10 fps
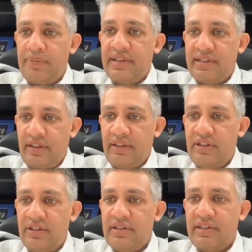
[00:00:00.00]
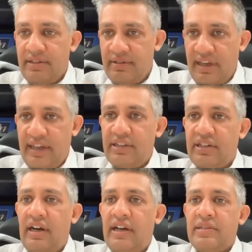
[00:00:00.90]
up the cylinders and take it
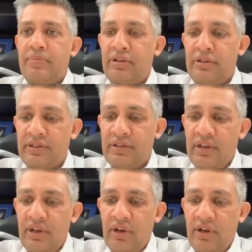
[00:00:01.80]
to hospitals,